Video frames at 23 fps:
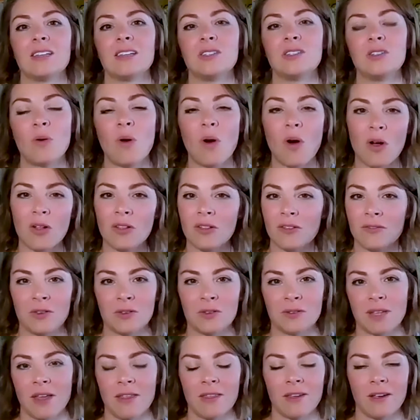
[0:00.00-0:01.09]
to all of
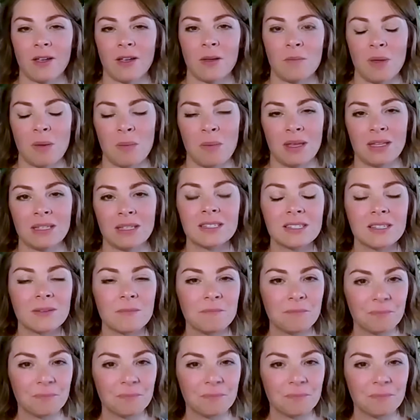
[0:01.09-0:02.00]
those other commitments?